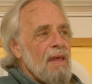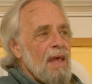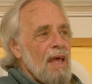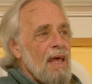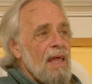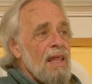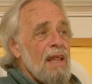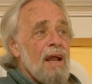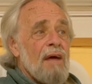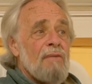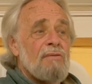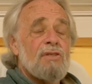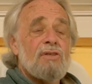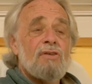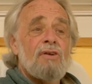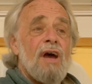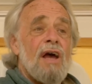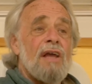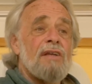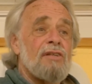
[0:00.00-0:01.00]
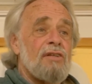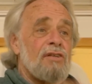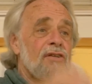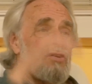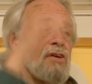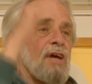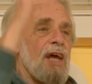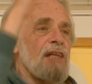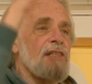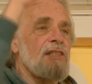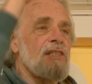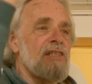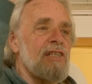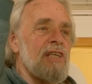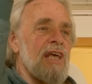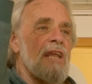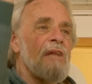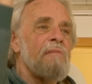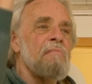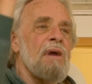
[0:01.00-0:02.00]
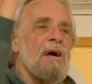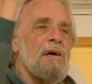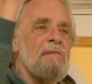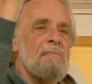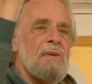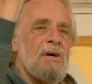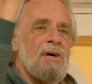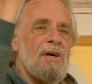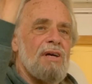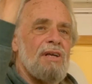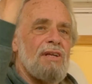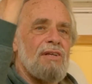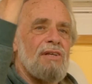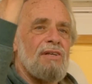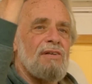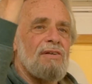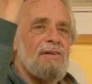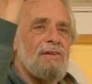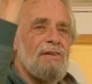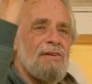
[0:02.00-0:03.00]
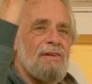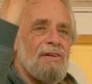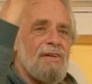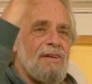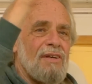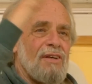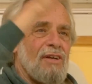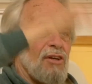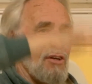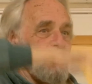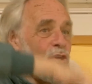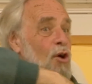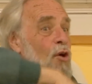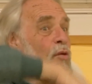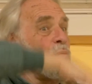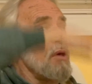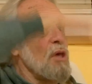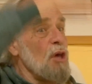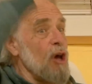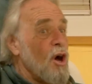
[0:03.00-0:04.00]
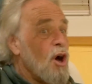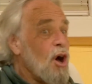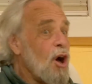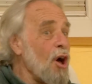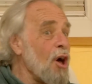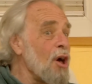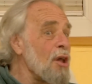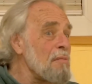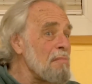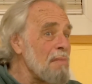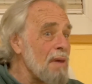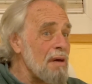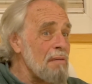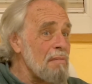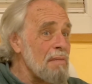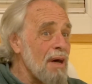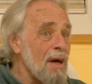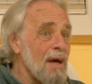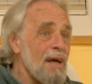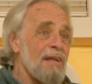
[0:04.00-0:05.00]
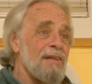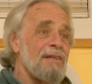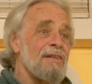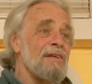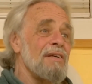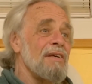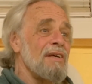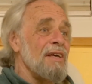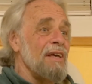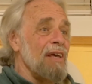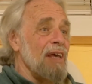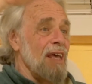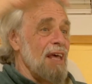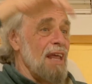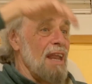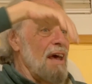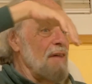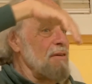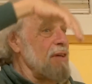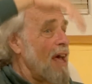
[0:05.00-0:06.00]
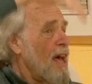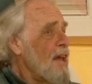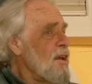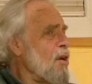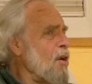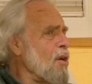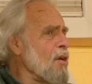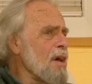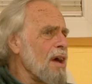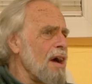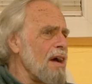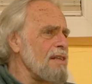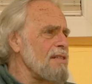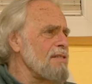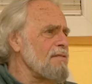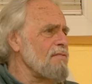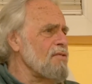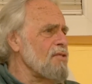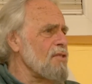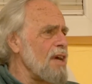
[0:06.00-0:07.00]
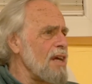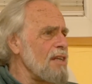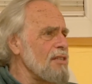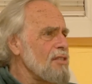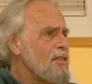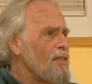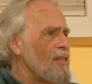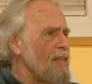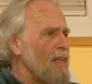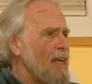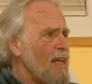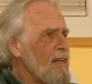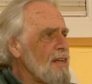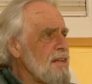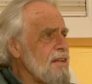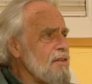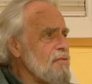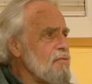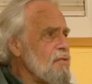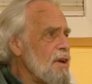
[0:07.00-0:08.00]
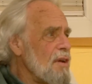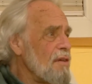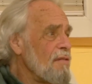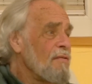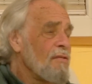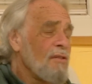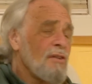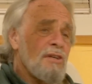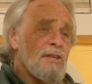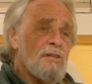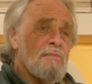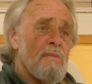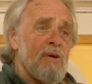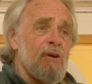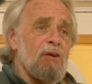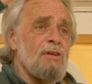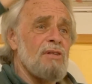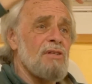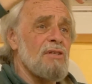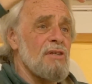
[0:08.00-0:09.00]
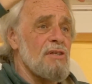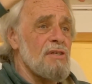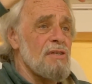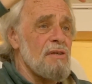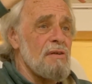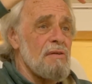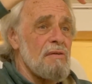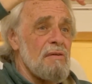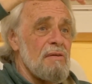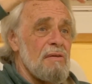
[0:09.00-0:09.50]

And that I was trying to transcend my mind, and go beyond my mind. And I had all kinds of transcendental and wonderful experiences.